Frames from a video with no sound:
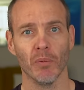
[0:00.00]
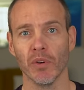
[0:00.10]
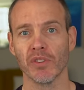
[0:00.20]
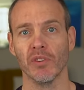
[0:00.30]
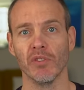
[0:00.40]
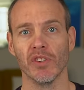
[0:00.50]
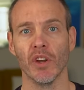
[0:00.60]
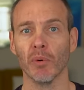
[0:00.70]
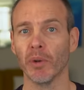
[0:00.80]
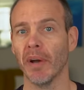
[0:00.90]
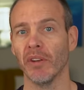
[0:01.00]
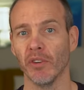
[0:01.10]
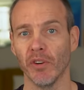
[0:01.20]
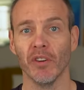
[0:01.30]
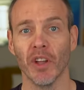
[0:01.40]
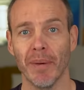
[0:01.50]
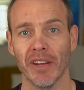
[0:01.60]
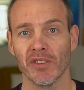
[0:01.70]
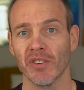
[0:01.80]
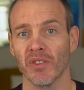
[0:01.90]
What suits you will depend on your own
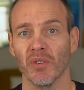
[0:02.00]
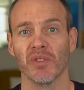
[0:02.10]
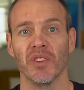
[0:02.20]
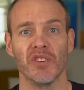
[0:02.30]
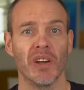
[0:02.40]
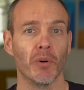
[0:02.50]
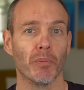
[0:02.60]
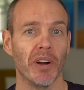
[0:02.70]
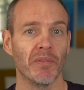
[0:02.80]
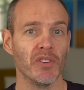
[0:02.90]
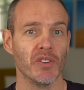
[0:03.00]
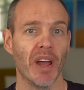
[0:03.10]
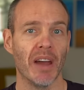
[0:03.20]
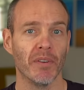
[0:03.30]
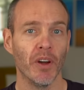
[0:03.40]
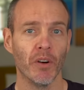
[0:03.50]
dimensions and also the general preference you have